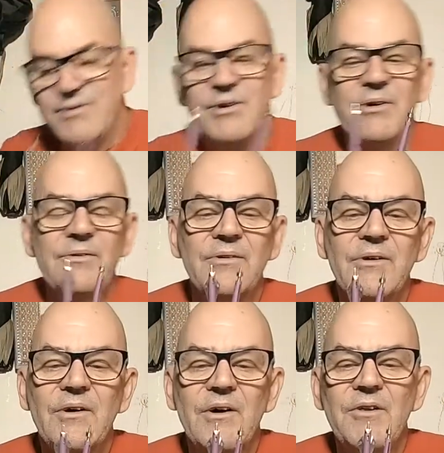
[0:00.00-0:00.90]
two,
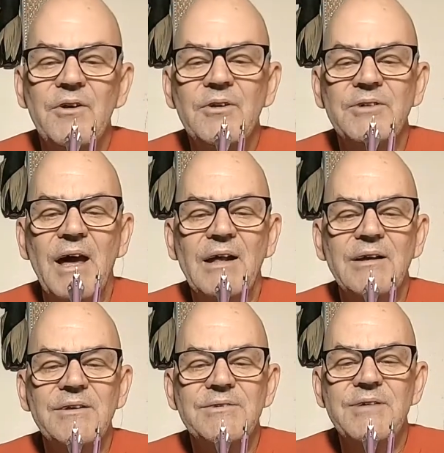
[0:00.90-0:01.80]
they're
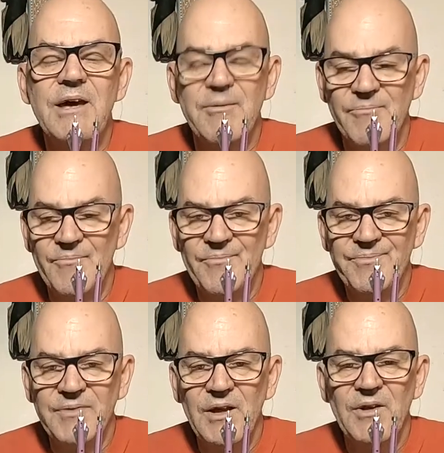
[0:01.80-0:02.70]
exactly the same.
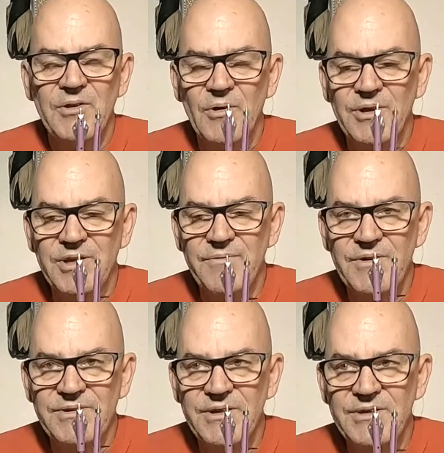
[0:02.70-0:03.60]
The only
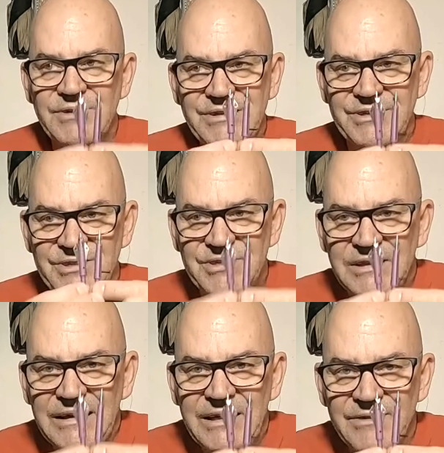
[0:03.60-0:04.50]
difference is the
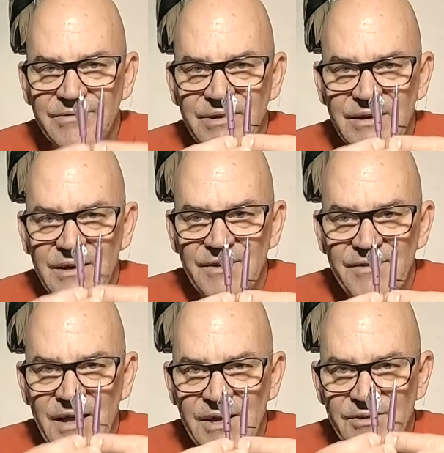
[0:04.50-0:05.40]
sleeve
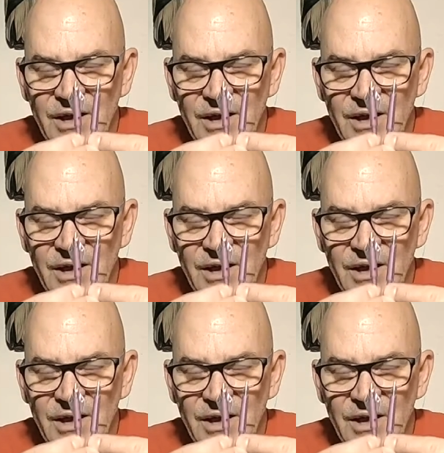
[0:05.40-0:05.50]
that is